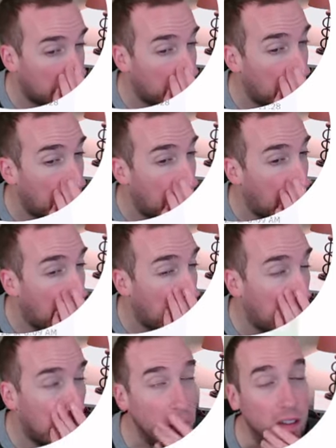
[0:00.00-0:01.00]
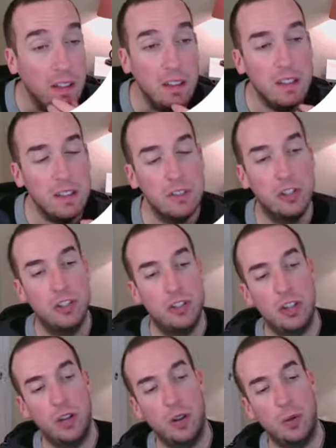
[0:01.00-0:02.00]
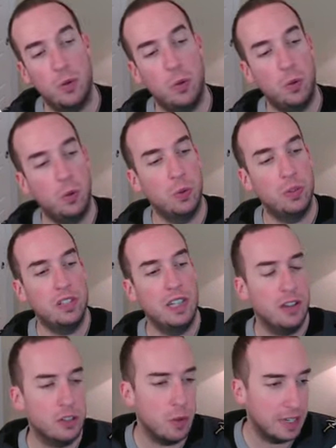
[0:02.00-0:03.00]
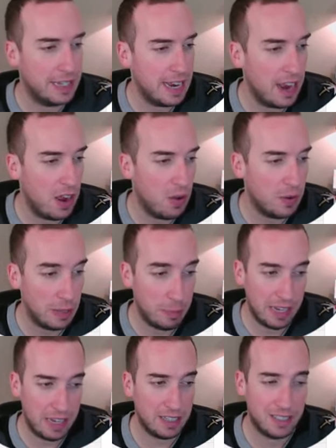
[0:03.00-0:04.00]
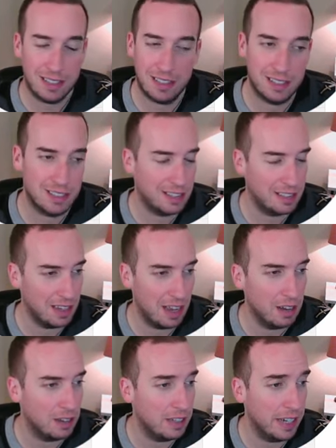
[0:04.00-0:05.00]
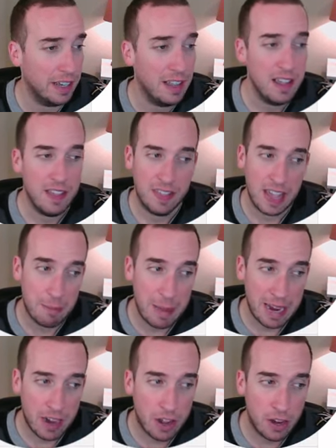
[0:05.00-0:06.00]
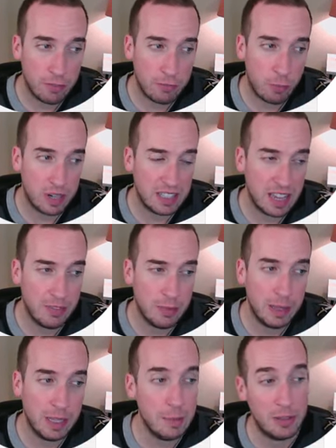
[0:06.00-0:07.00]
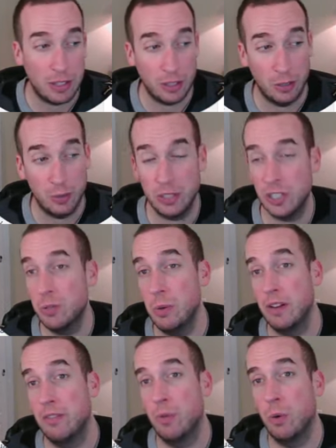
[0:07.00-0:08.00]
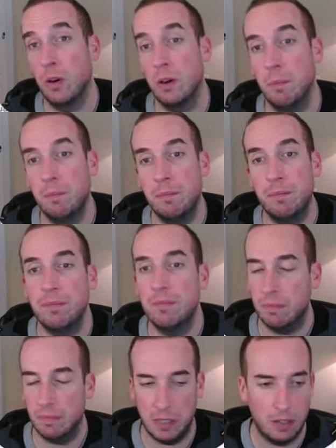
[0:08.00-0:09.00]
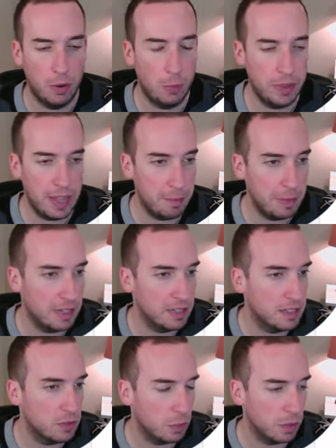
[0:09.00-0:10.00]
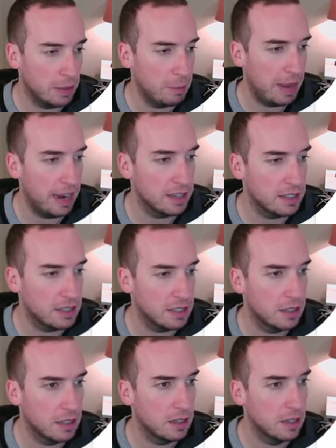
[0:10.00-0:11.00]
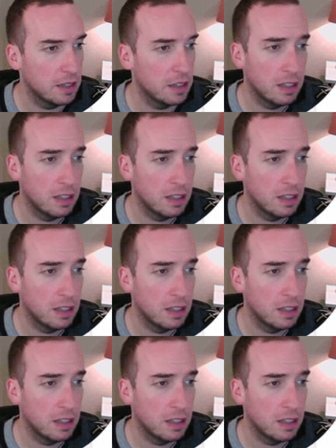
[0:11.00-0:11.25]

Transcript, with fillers: Wow. So sales going down, EPS ugly. They make 147 million, but they're losing 284. You know what that means. We're going to pass.